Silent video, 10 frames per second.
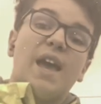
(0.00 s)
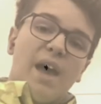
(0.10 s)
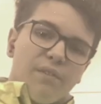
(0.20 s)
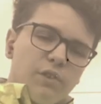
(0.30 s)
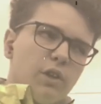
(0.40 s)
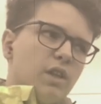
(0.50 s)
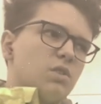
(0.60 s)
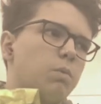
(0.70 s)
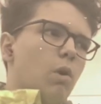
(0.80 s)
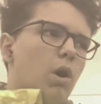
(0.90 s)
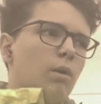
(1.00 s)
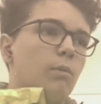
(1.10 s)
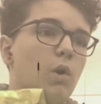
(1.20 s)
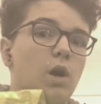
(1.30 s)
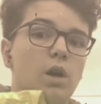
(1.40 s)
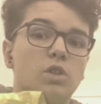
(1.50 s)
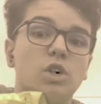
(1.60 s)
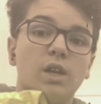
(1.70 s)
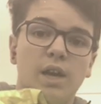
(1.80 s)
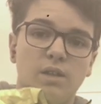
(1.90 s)
after this one were
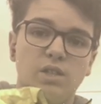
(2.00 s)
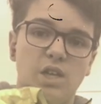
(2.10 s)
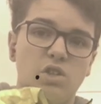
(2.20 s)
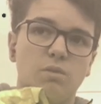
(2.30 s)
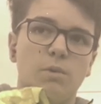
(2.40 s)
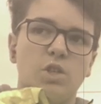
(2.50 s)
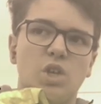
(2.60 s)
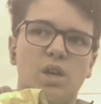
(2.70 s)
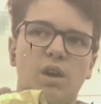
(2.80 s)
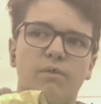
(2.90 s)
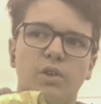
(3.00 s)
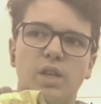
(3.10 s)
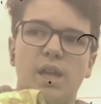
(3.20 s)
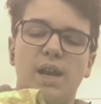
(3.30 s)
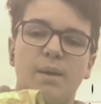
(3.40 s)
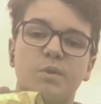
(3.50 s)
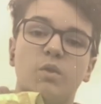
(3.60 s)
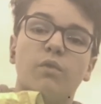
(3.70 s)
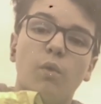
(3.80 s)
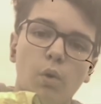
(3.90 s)
Turnhouse Station, which I covered in
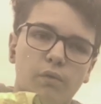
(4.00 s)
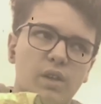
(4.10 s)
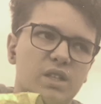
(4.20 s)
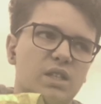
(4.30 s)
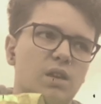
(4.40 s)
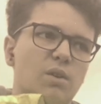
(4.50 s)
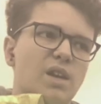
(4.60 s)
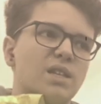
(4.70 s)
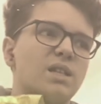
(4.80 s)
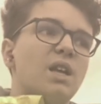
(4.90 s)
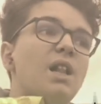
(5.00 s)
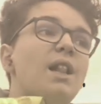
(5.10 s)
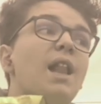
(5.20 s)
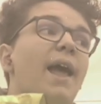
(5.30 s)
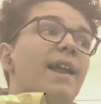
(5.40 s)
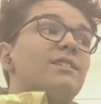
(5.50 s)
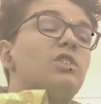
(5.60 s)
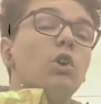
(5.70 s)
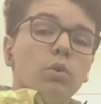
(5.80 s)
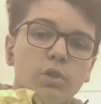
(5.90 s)
episode 4 of this series, and
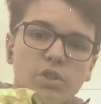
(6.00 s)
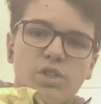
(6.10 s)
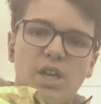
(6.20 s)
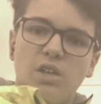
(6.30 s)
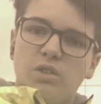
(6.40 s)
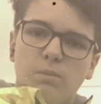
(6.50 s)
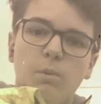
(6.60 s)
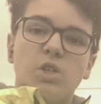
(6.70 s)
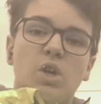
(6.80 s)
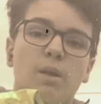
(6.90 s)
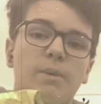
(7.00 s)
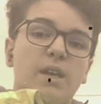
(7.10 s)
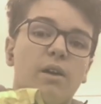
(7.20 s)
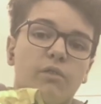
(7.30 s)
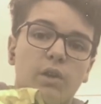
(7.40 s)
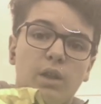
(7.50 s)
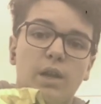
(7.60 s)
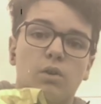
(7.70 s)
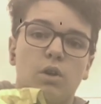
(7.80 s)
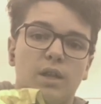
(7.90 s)
Gogar Station, which I'll be covering
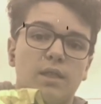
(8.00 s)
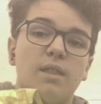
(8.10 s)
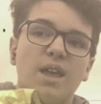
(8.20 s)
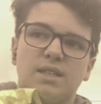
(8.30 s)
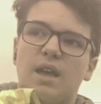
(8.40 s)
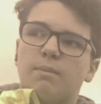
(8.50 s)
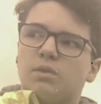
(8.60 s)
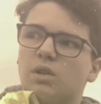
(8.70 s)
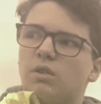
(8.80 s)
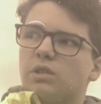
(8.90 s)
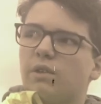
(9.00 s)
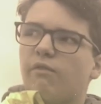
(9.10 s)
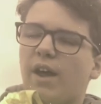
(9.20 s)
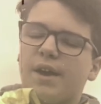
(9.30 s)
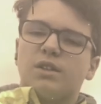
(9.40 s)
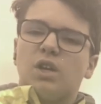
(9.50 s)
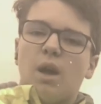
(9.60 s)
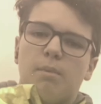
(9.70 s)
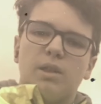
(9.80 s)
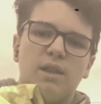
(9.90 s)
later on in this episode. In fact,
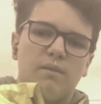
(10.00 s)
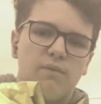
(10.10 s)
I believe